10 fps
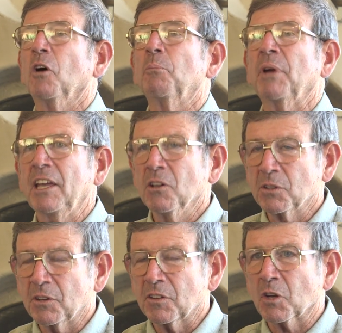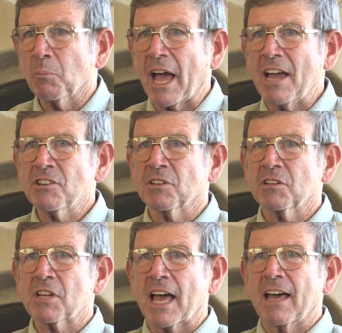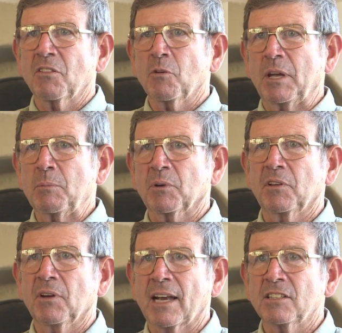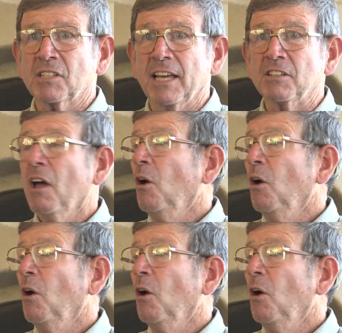appeal to the compassionate side of the people of the United States.